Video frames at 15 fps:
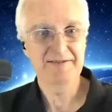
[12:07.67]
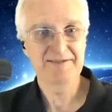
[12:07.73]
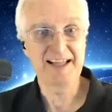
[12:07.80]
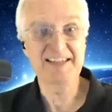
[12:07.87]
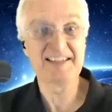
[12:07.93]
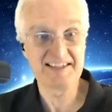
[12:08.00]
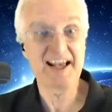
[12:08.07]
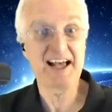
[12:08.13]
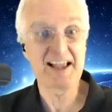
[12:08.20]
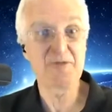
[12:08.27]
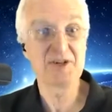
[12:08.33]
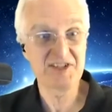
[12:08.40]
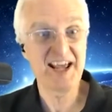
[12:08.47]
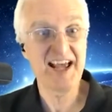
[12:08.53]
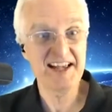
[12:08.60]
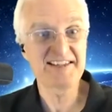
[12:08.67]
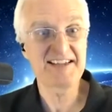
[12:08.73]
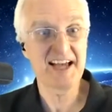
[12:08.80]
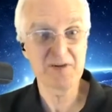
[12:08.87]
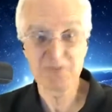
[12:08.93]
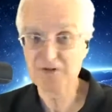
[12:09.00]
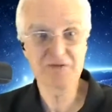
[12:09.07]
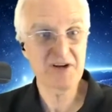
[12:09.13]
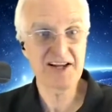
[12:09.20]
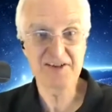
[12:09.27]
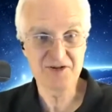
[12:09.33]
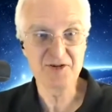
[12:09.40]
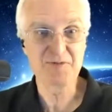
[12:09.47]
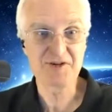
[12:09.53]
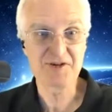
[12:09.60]
That's exactly what she has gotten. We've tried
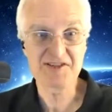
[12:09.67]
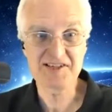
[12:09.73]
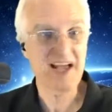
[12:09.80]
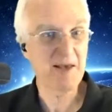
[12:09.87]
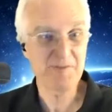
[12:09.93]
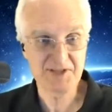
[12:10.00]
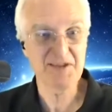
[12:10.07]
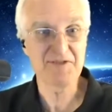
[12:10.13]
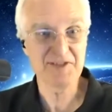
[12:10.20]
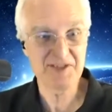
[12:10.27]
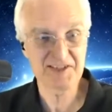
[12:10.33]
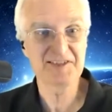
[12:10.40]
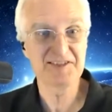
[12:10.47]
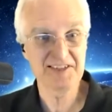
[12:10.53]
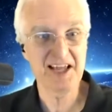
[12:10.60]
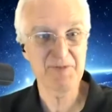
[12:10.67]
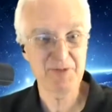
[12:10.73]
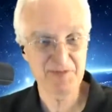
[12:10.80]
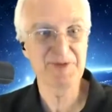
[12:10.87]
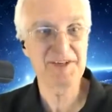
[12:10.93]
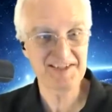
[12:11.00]
it numerous times, and every single time there's been